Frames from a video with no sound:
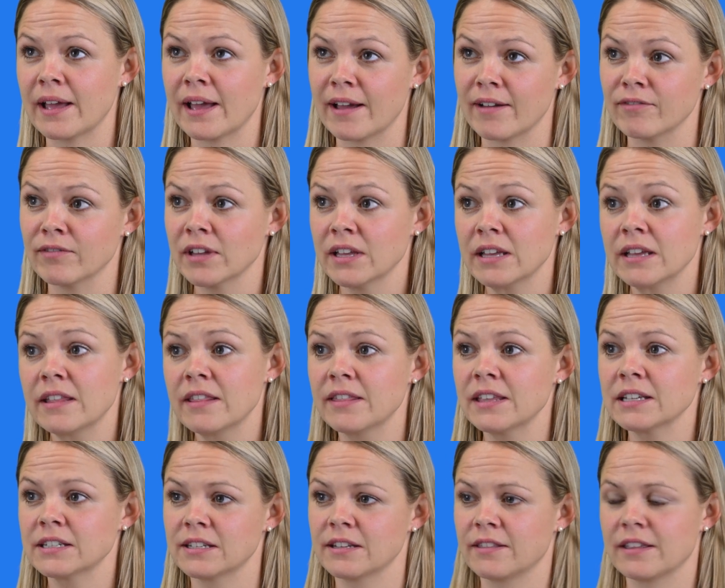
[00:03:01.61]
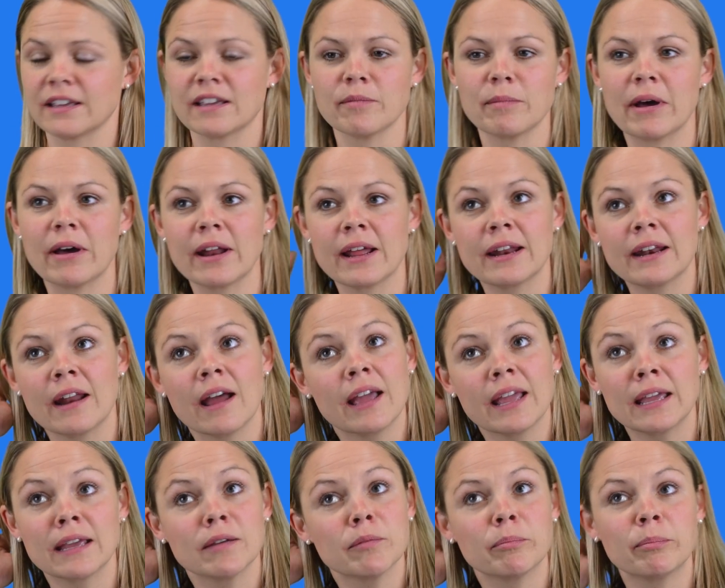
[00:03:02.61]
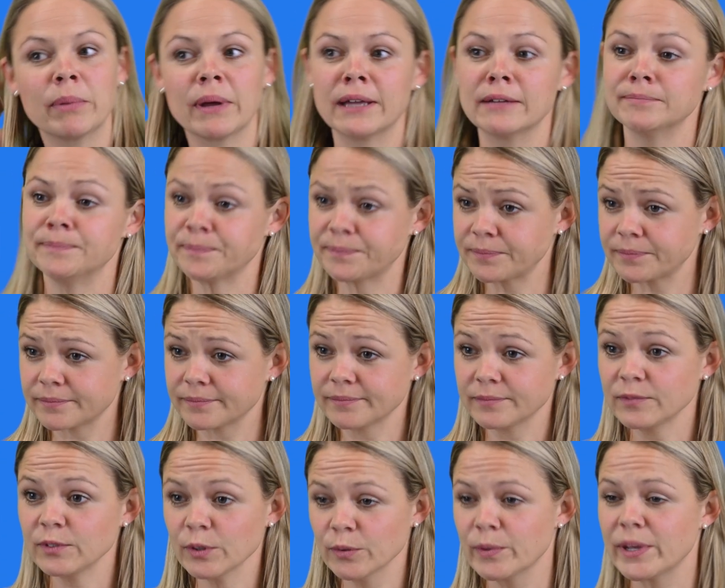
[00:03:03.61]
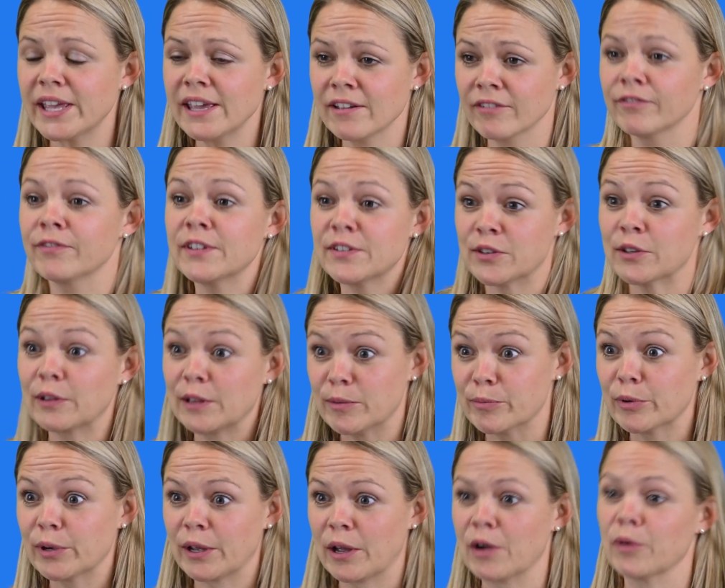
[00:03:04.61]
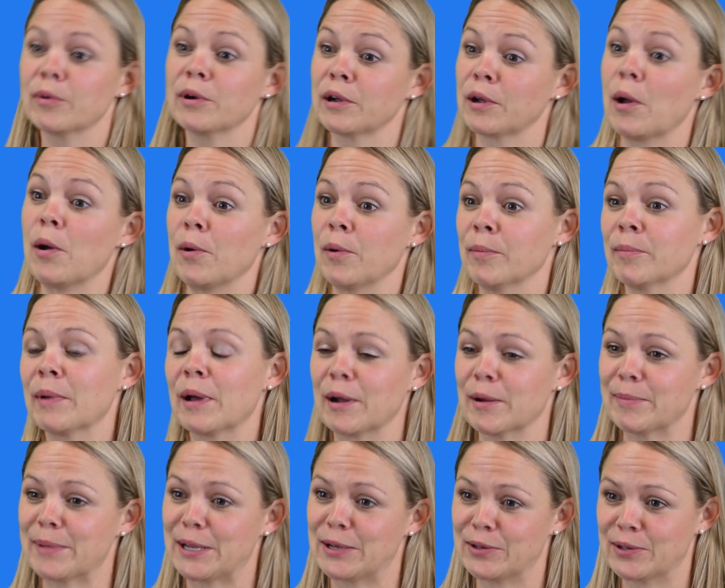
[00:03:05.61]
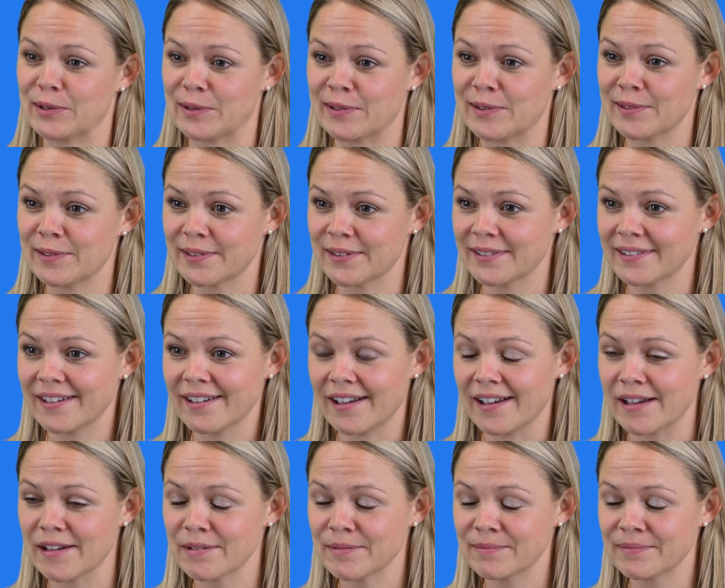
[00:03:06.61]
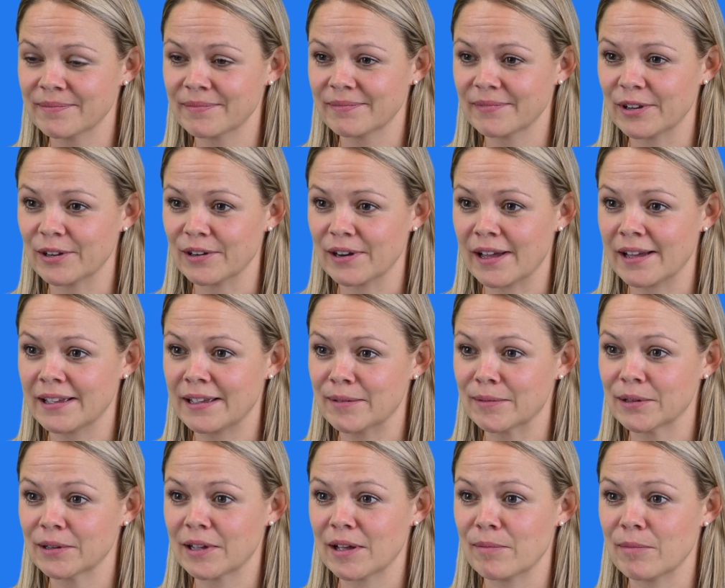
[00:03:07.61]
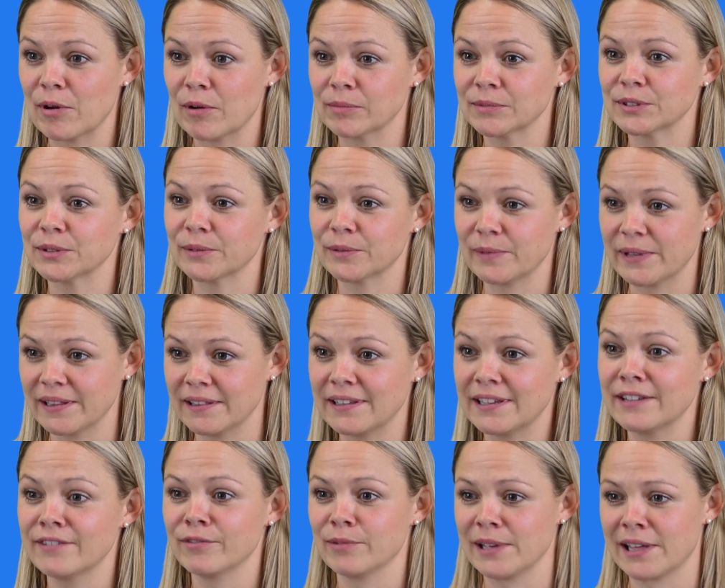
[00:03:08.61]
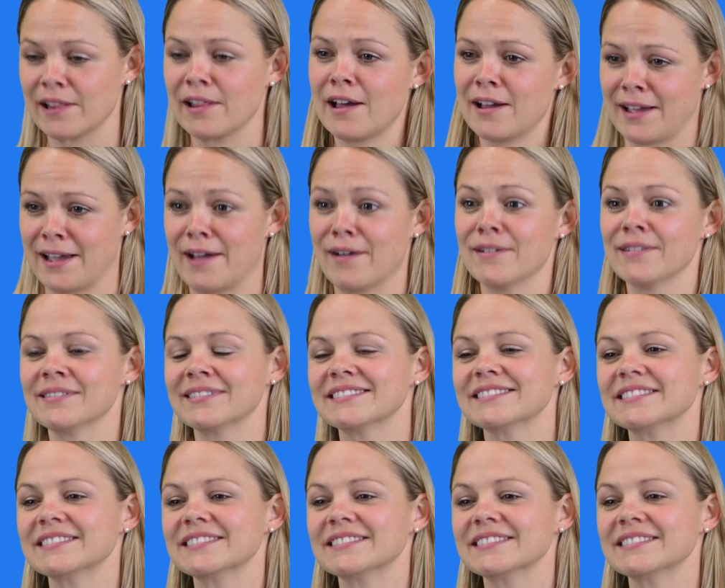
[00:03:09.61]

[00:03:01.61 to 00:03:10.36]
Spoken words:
have things to think about at night, but we can't physically bring our work home. Our patients are not able to come home, so when we leave, we clock out.